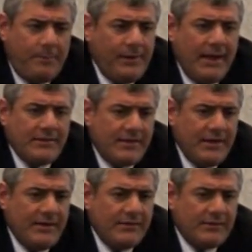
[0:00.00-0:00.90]

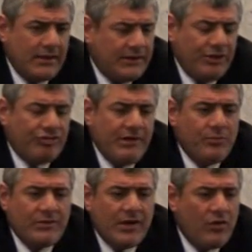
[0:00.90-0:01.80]
plenty, that teach
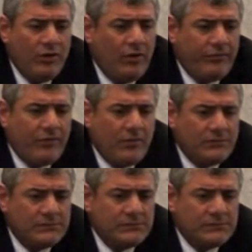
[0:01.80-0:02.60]
limudei chol also.